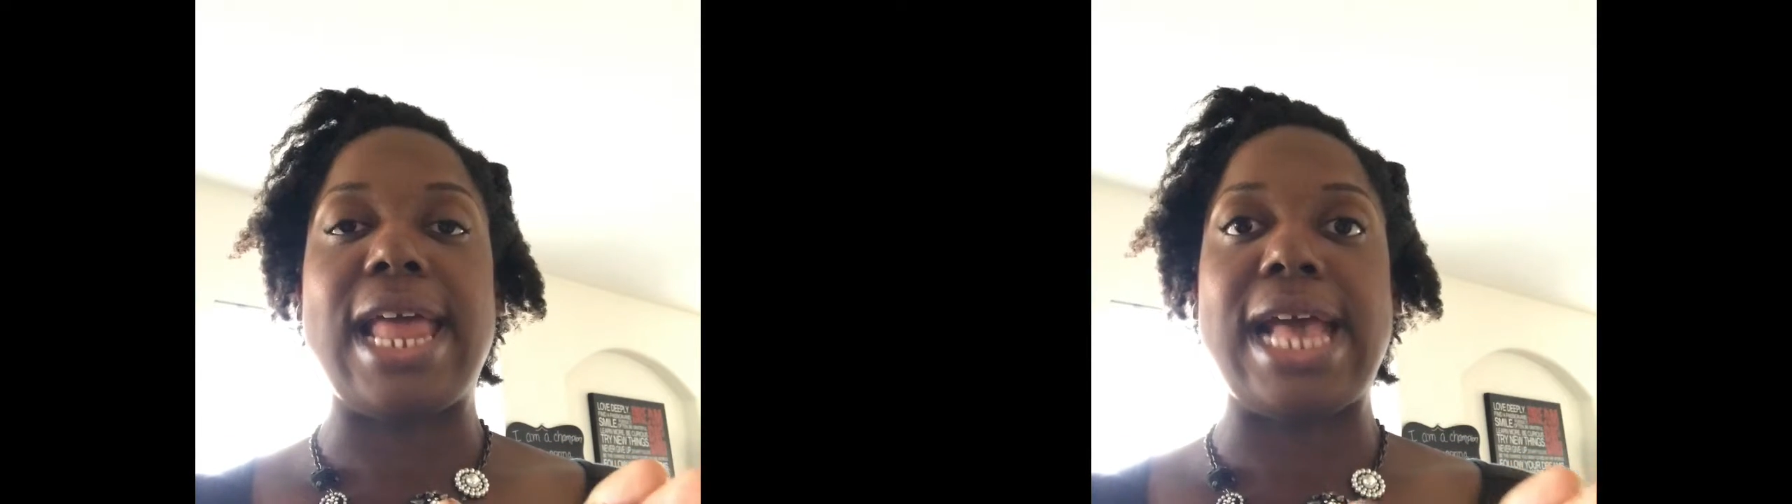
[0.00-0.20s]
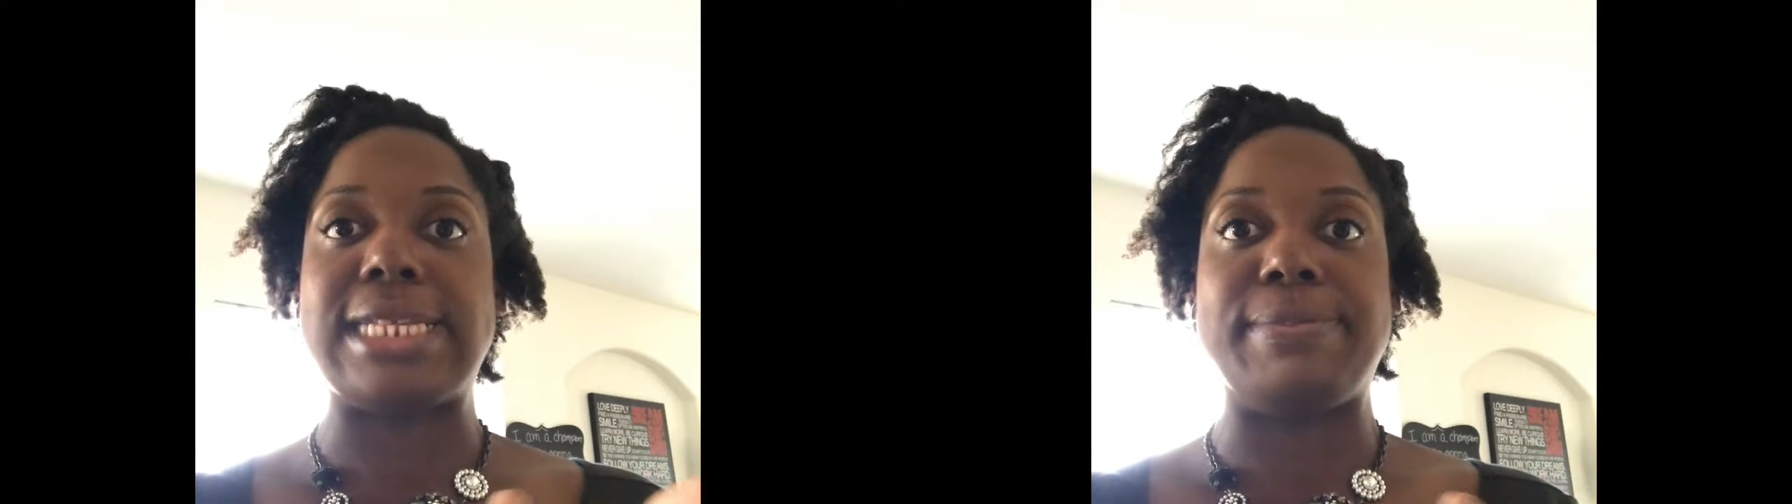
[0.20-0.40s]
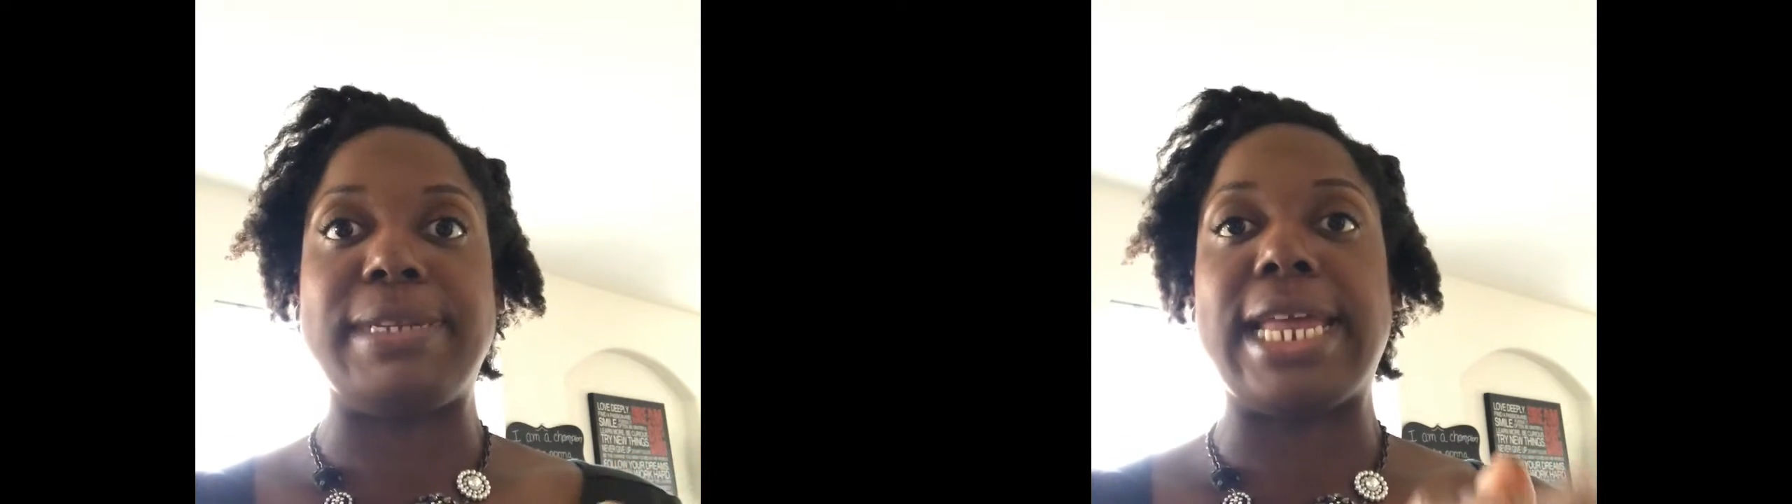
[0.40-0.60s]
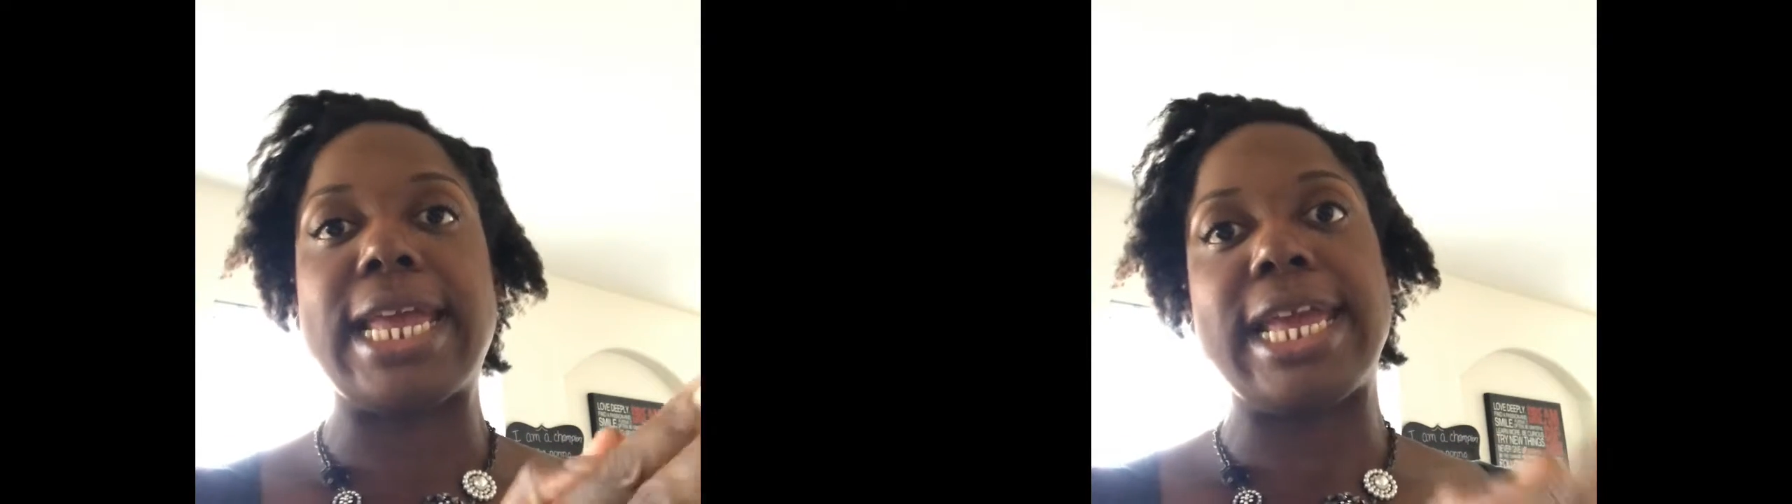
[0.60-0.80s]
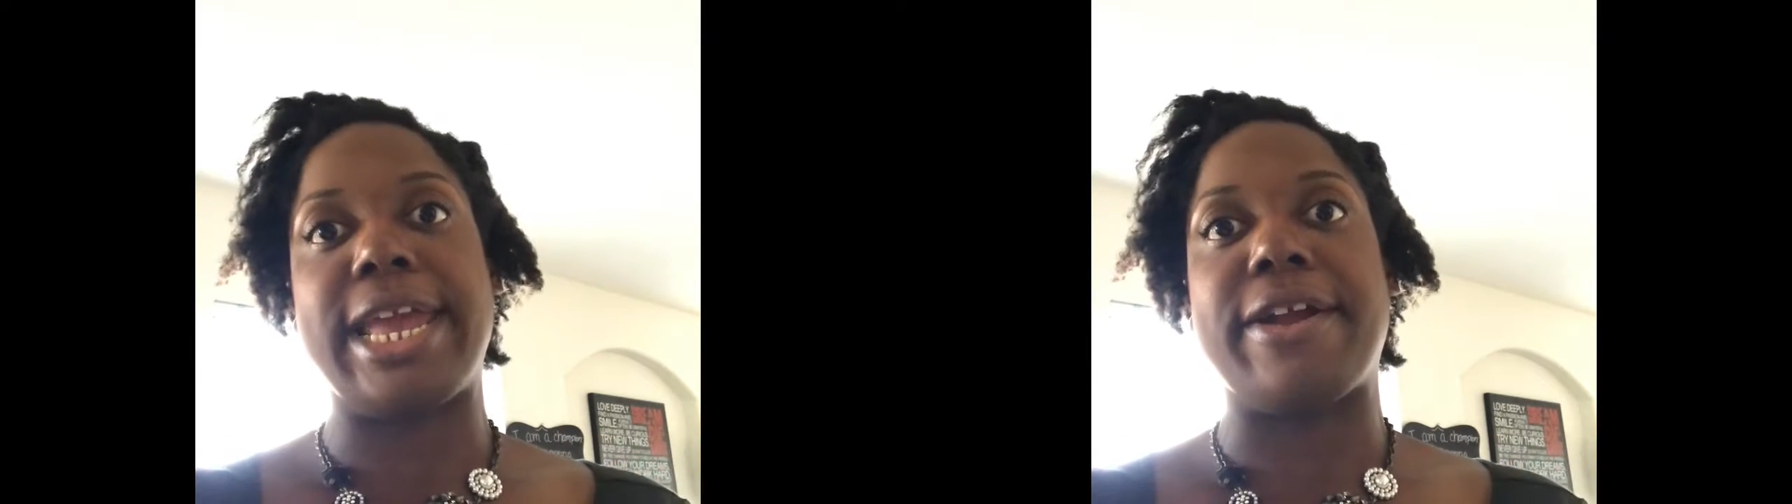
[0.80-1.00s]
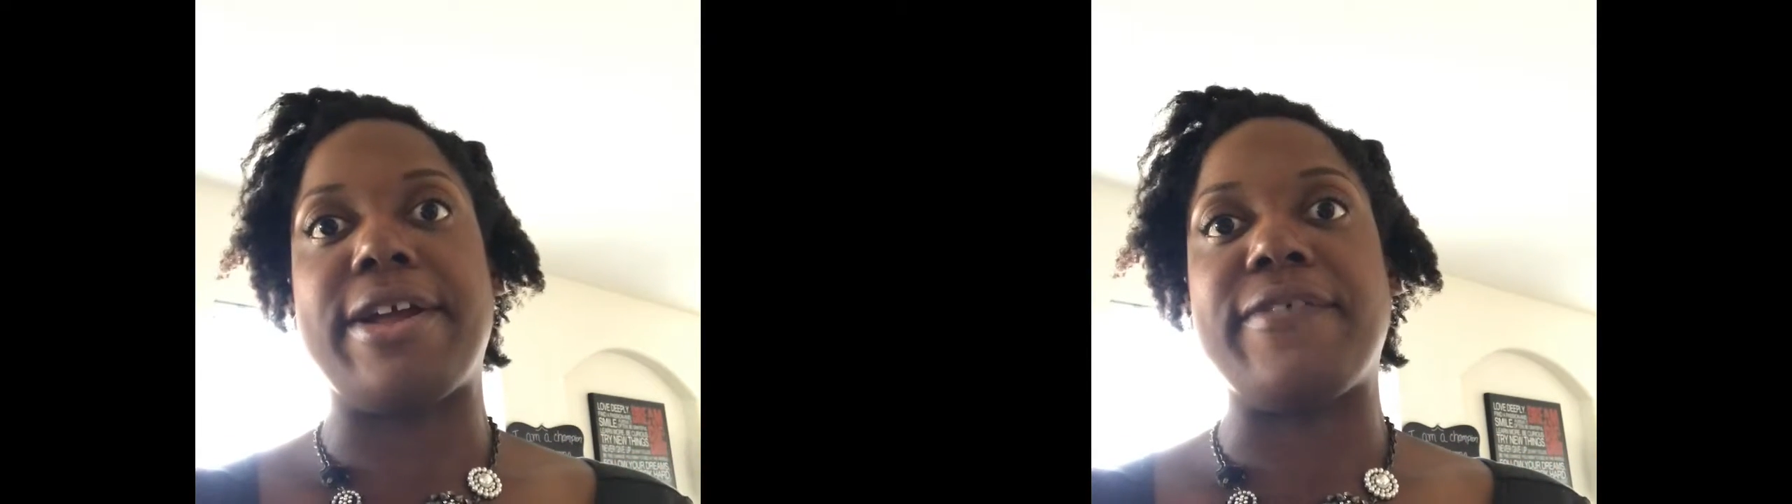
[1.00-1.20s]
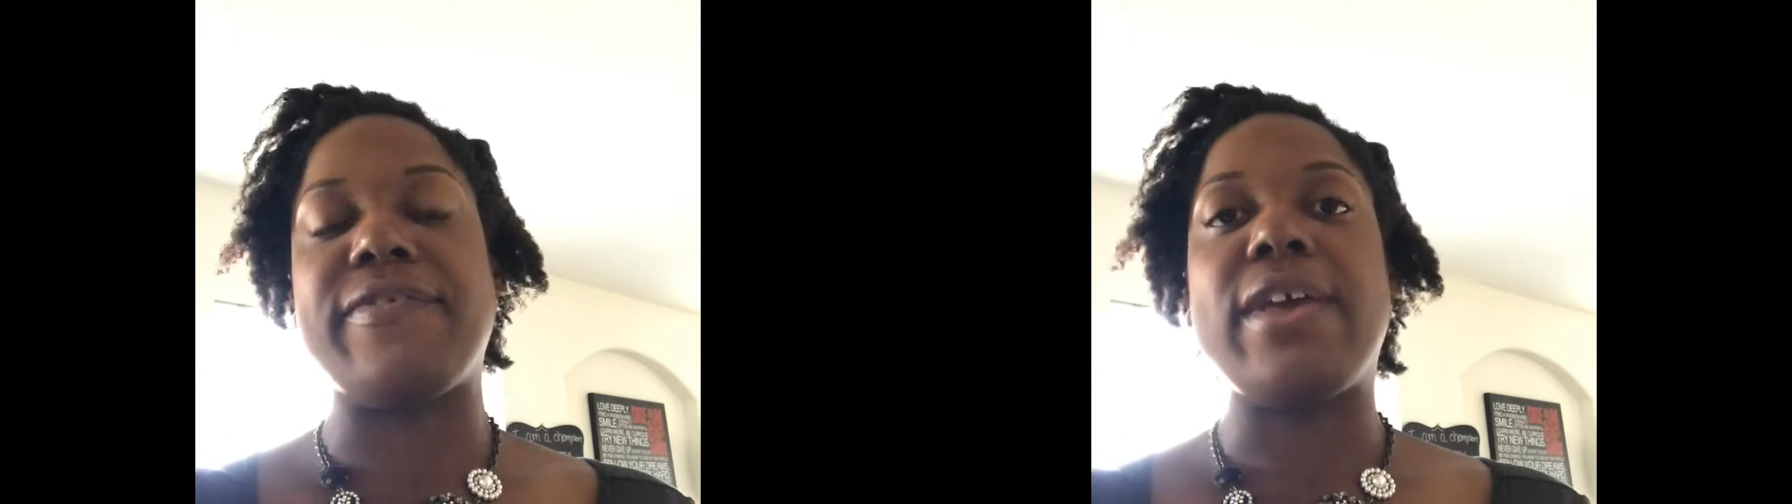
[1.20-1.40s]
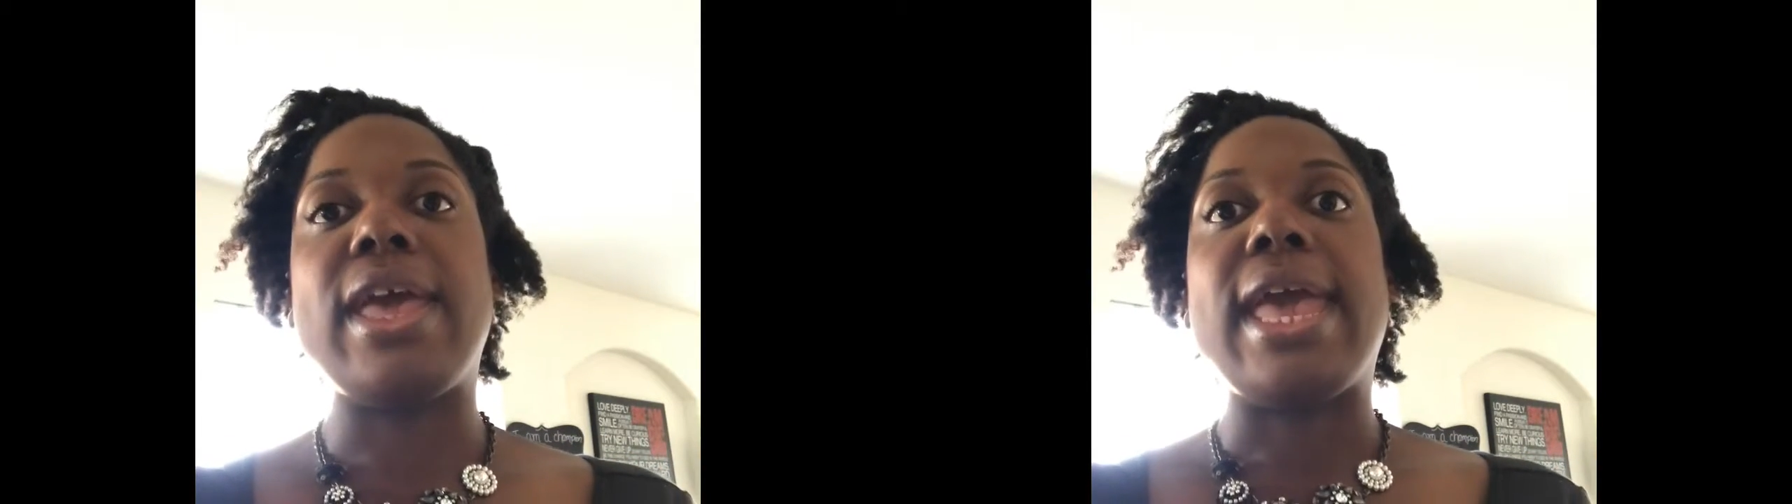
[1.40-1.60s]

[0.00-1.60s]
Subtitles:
has to be taken care of.